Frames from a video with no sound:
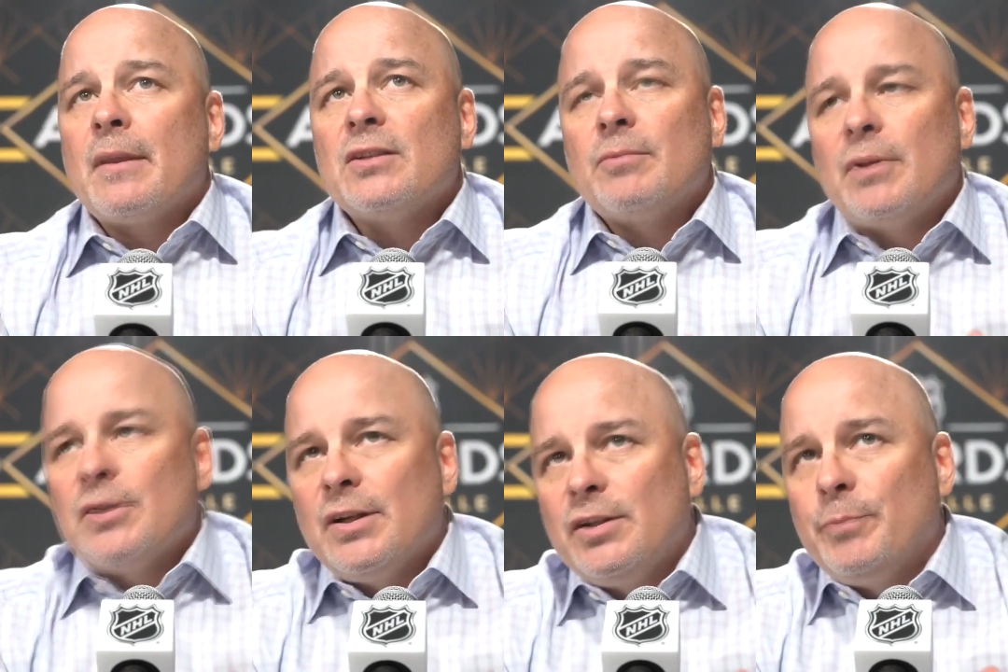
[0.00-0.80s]
And sometimes
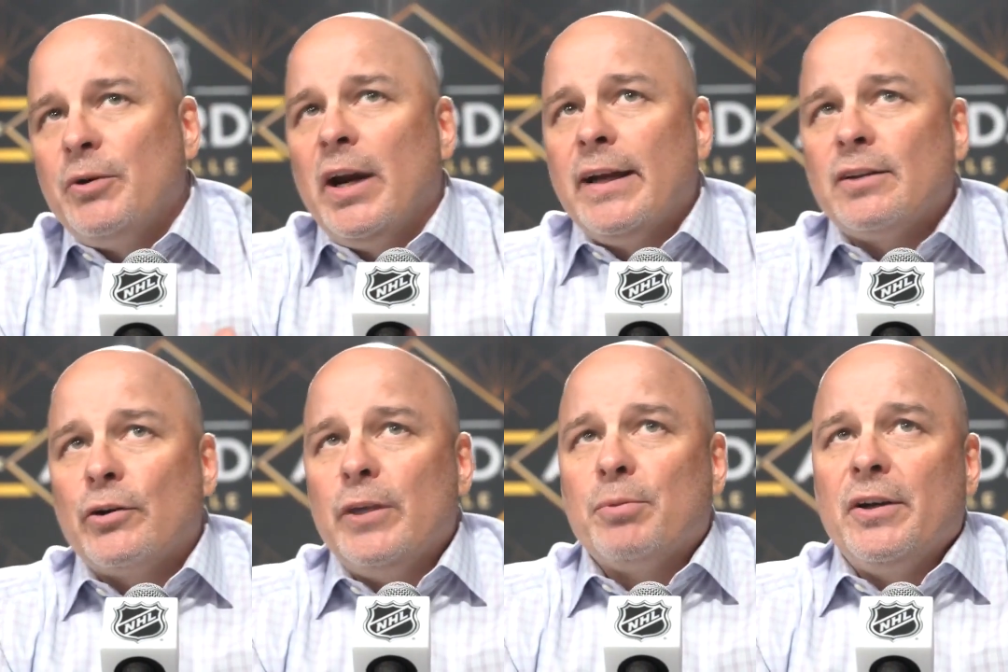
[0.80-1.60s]
you got to tip your hat to
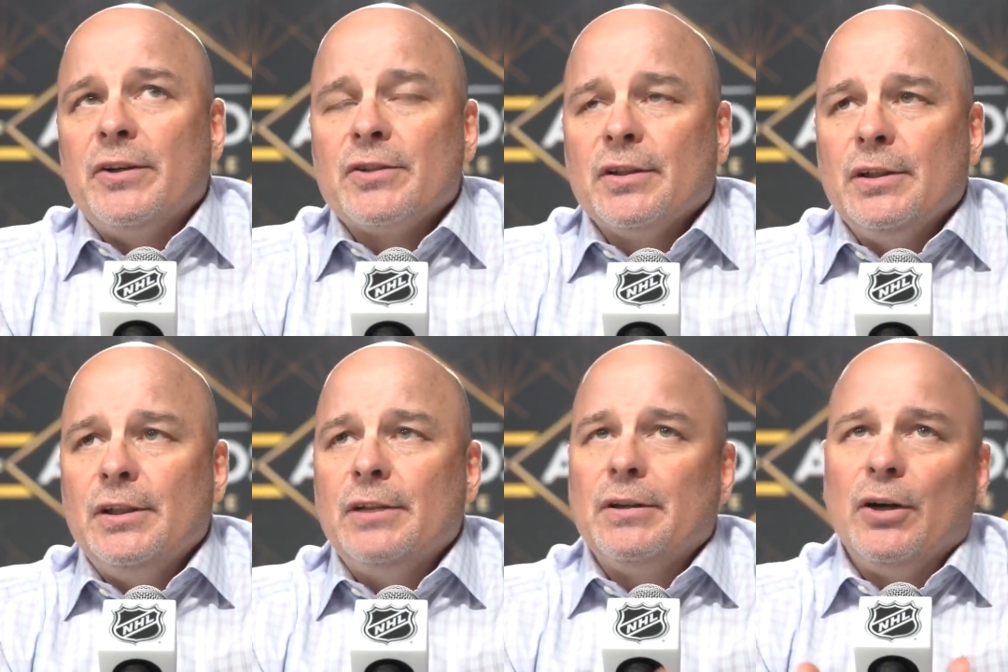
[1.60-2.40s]
great players in the
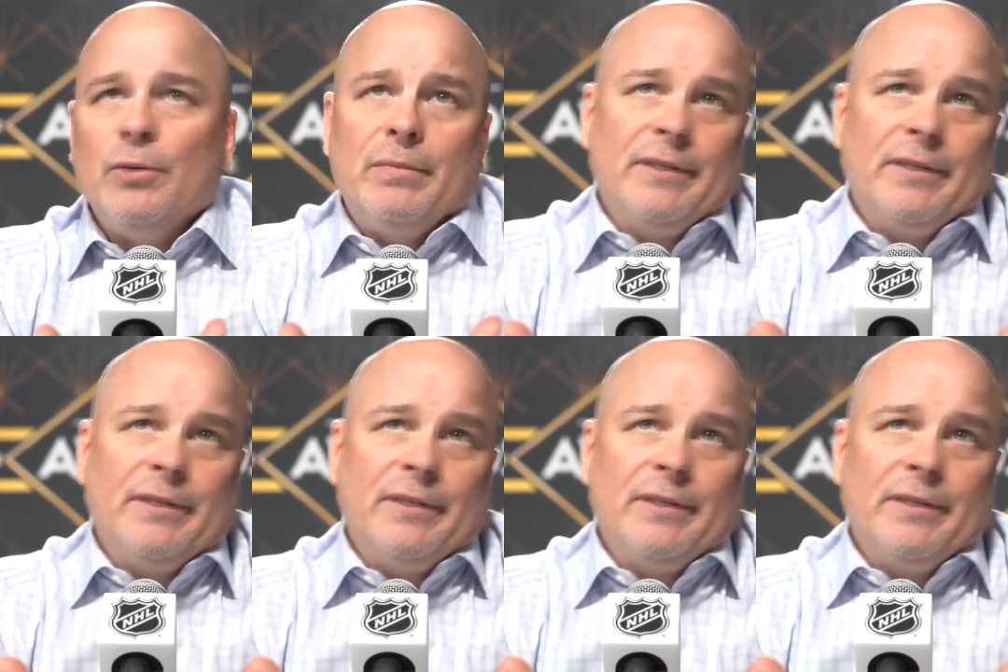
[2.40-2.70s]
league, you know.